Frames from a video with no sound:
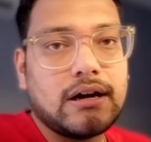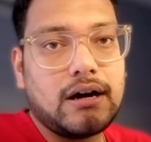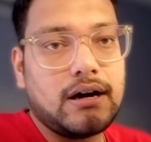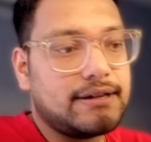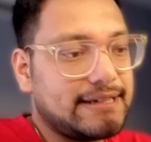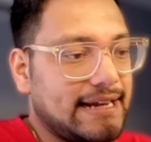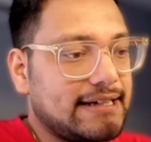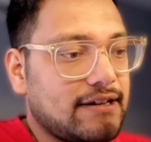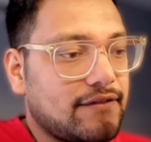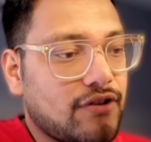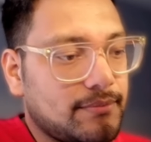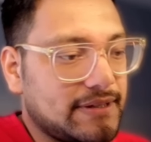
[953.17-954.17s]
data
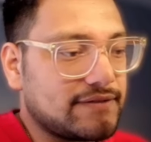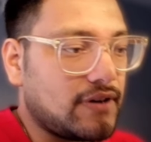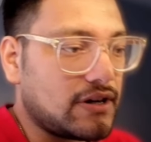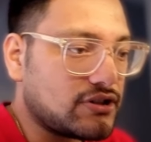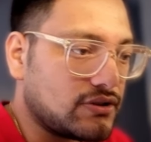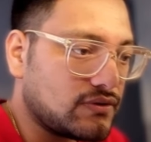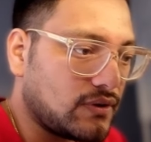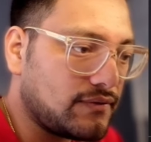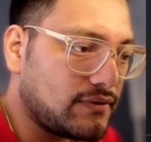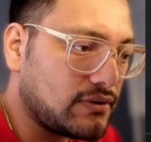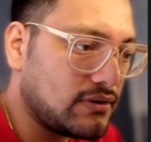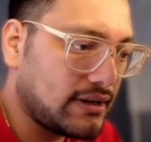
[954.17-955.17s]
from this function. So if
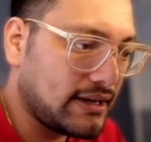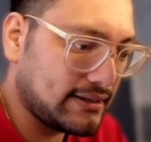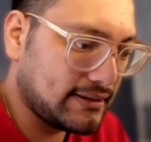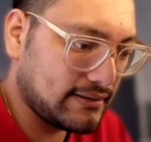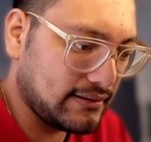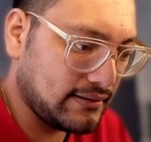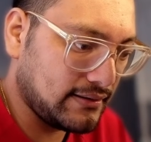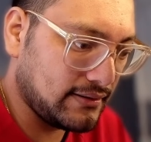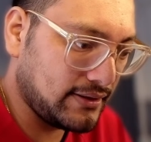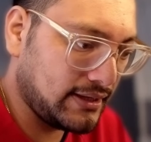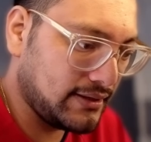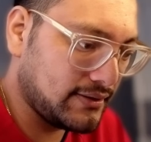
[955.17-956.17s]
you look at
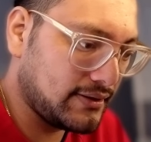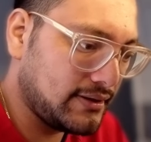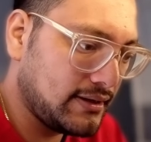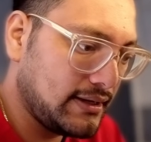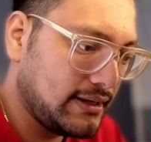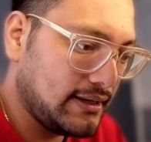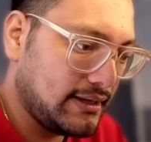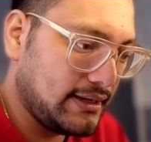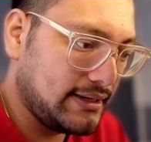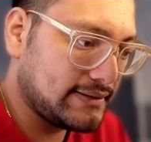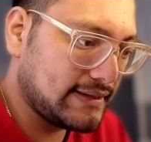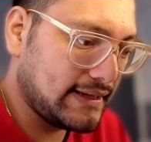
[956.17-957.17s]
here,
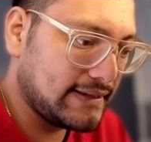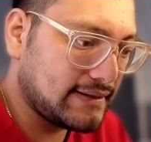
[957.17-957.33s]
it says,